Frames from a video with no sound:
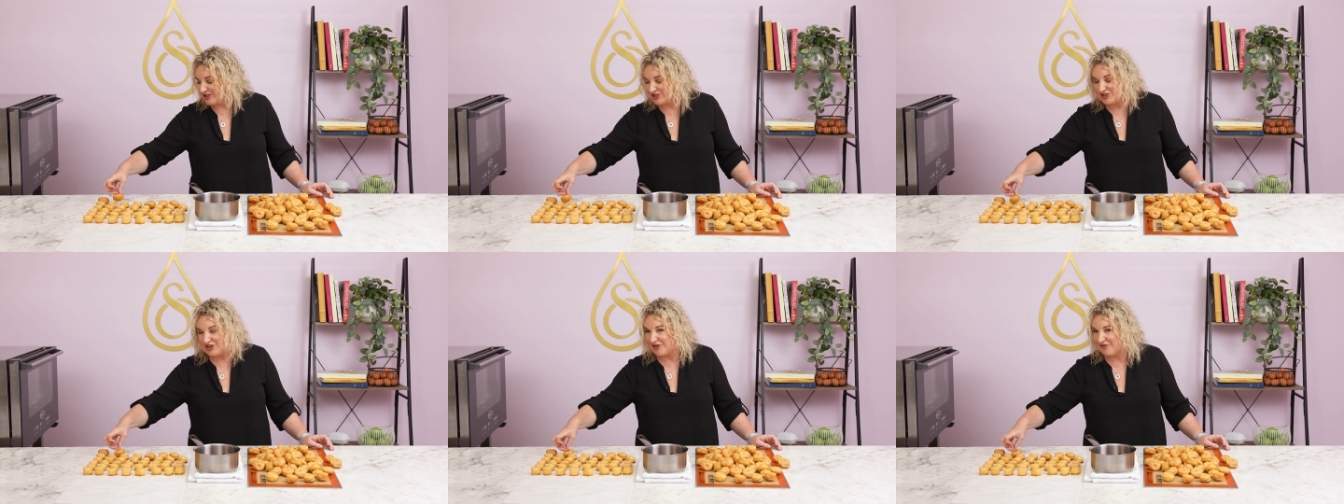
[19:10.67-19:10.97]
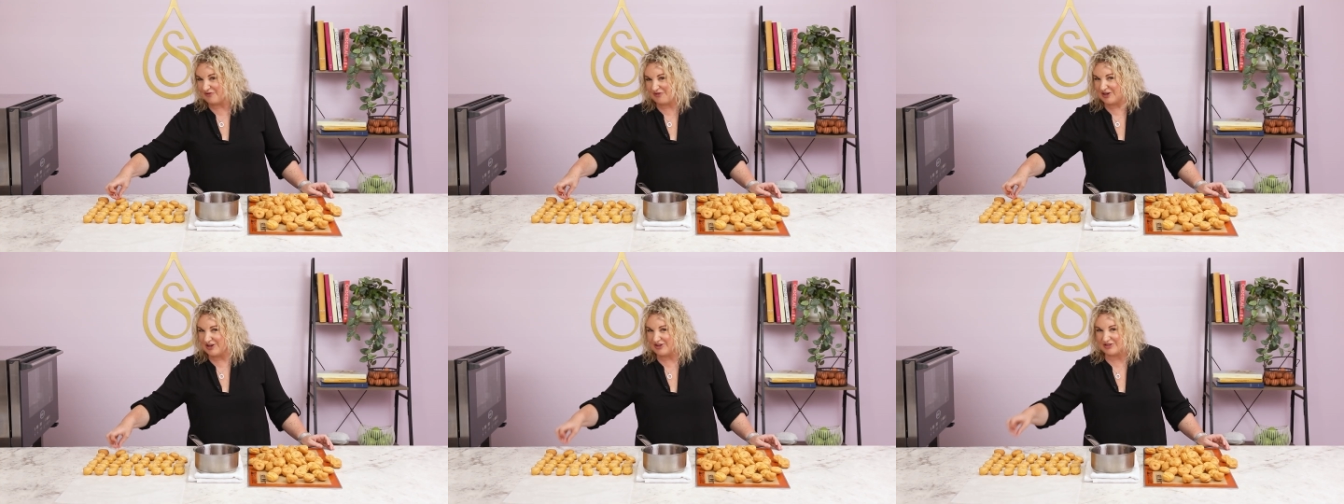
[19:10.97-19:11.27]

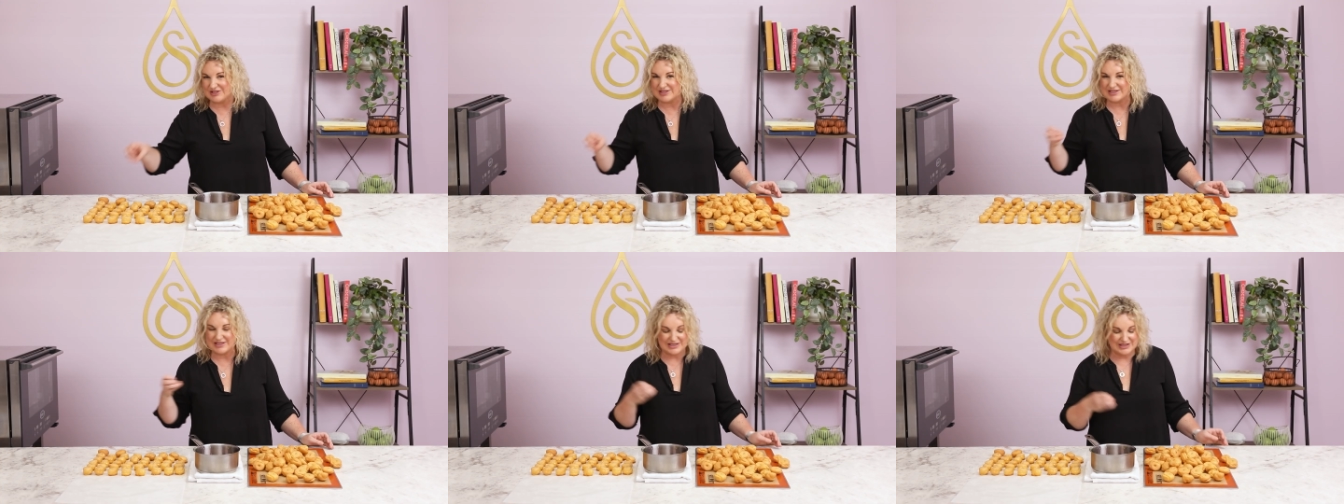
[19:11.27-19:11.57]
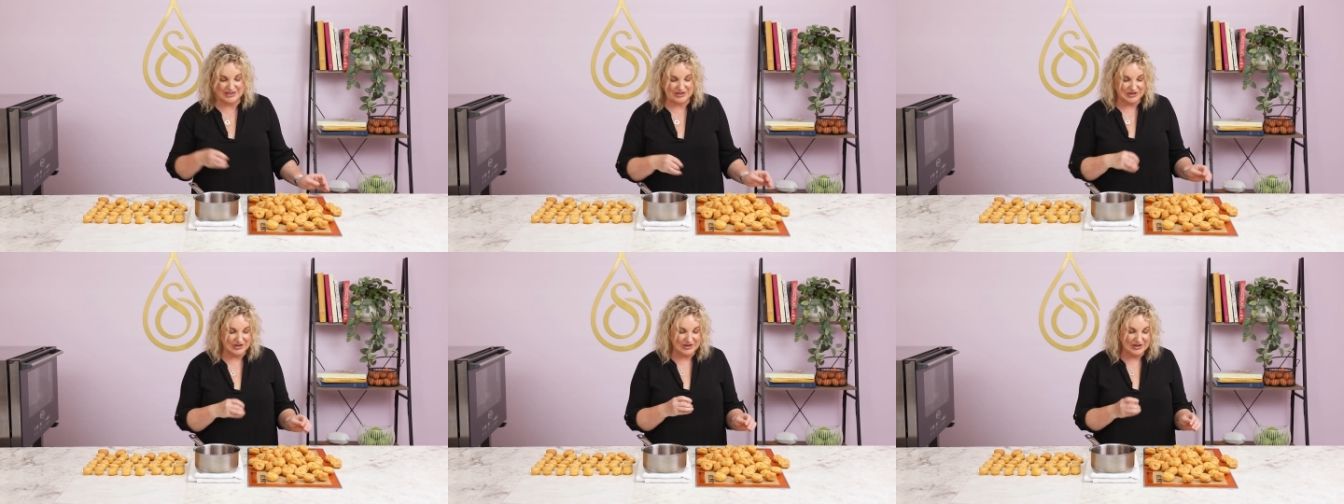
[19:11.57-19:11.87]
Don't vigorously
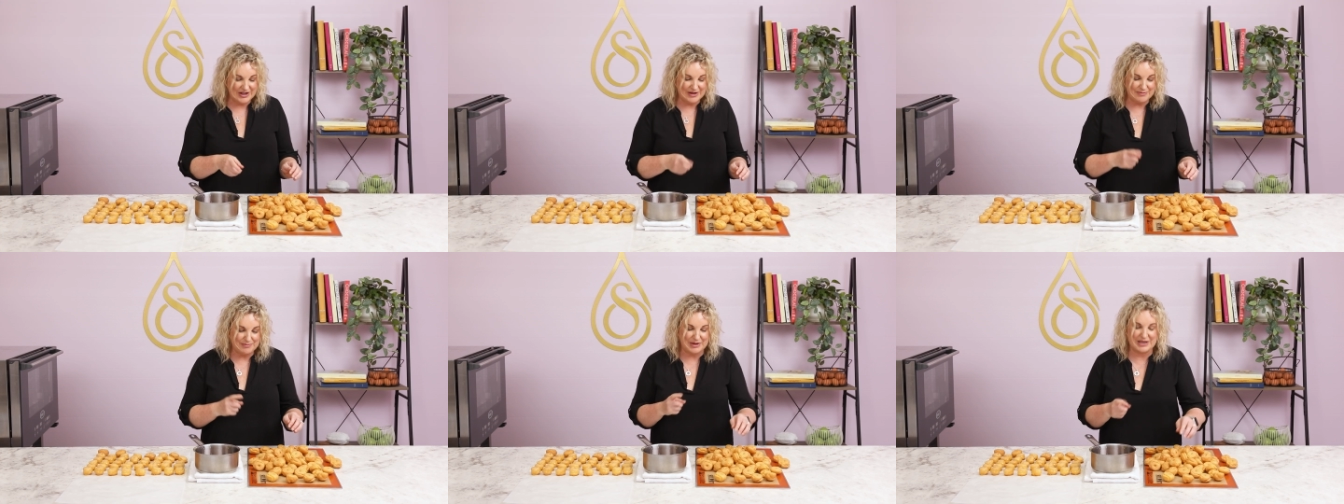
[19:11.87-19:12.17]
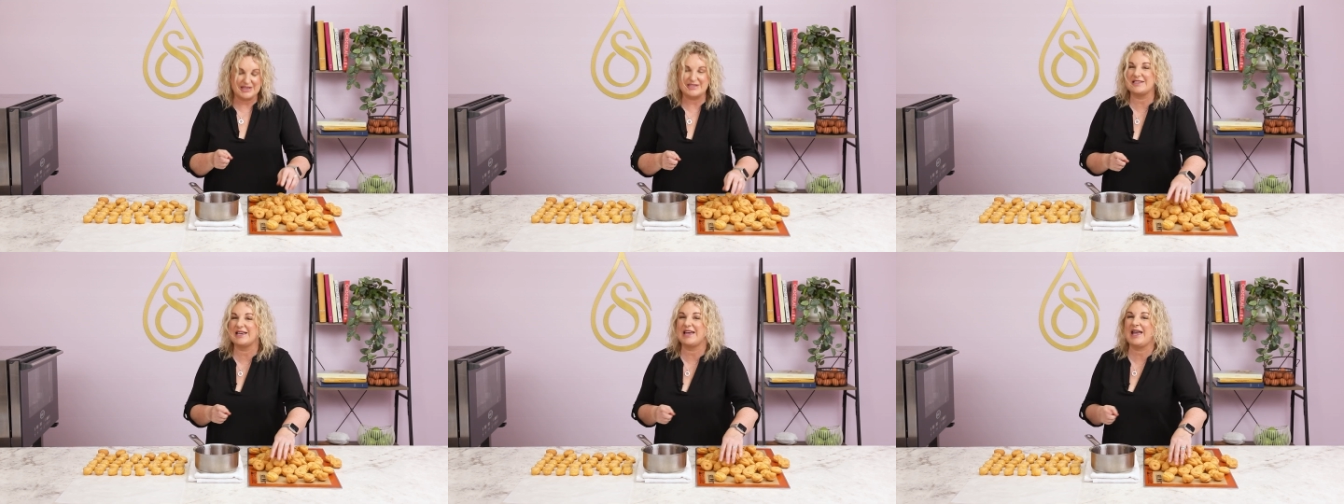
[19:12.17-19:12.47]
stir it
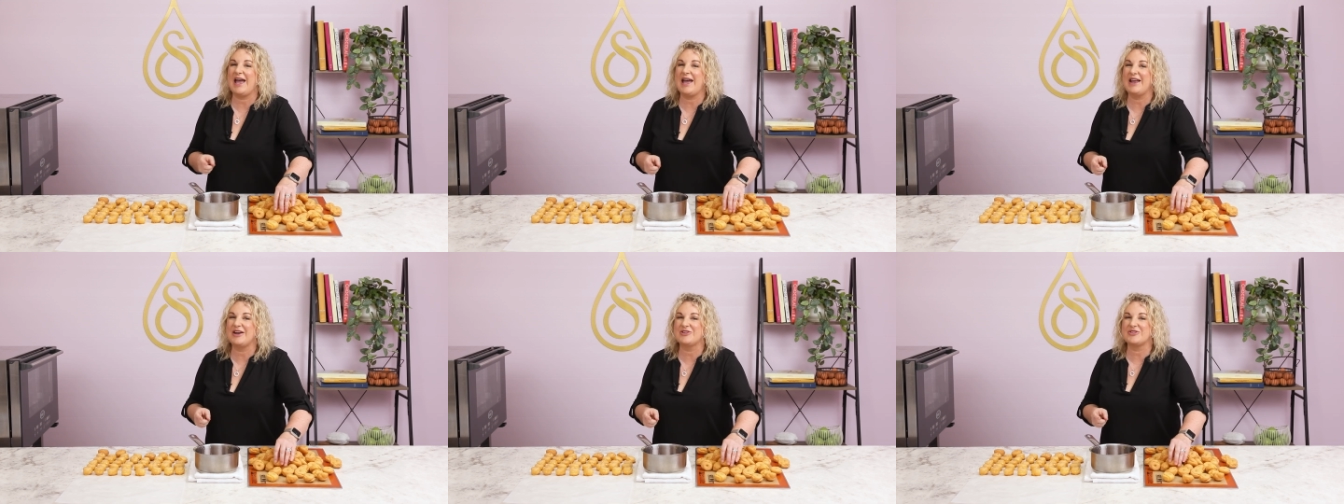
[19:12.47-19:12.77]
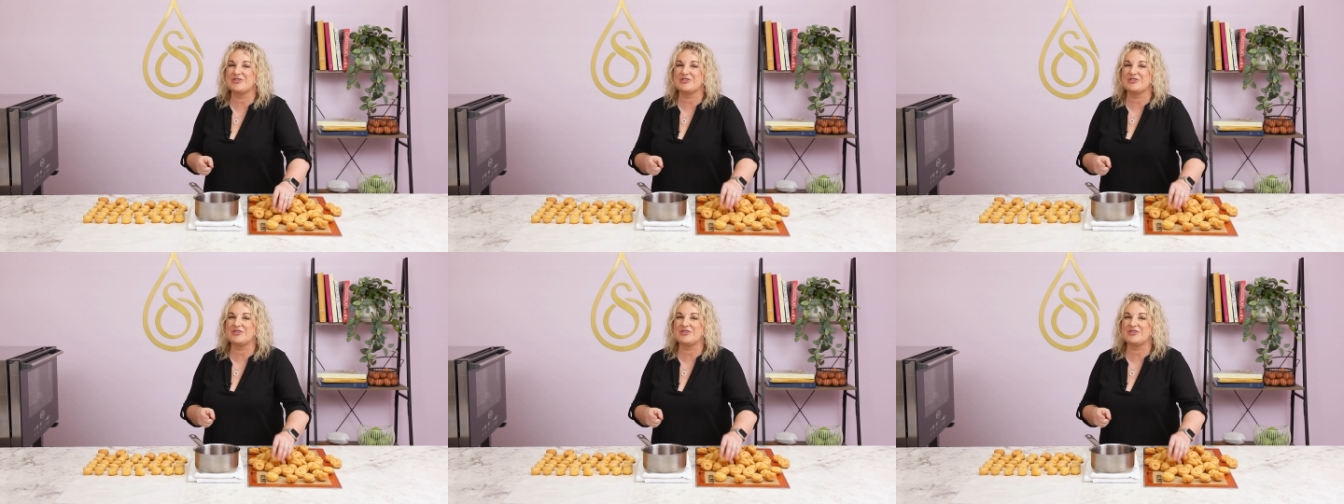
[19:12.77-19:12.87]
because it can